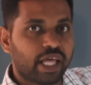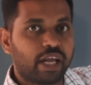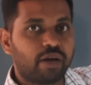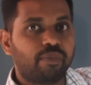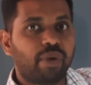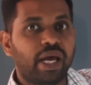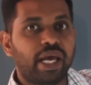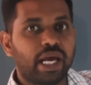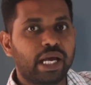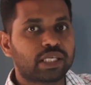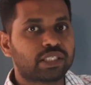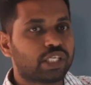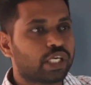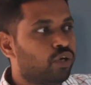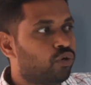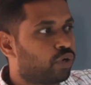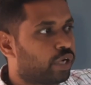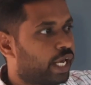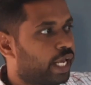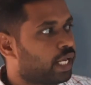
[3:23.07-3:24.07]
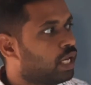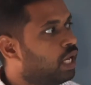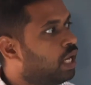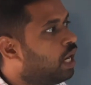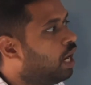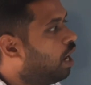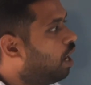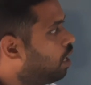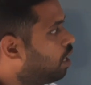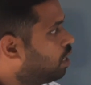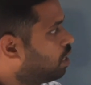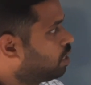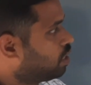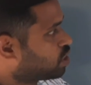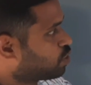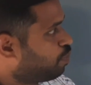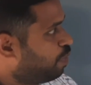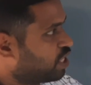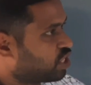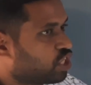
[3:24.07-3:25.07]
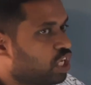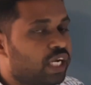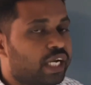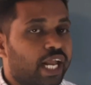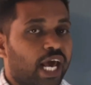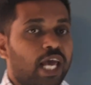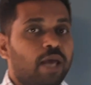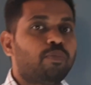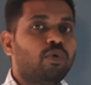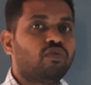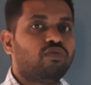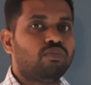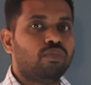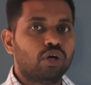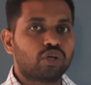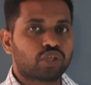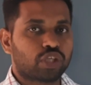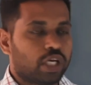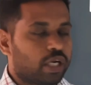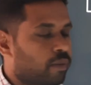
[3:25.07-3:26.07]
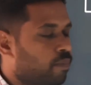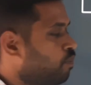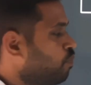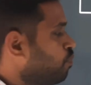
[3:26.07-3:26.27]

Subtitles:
thereby executing a special type of motion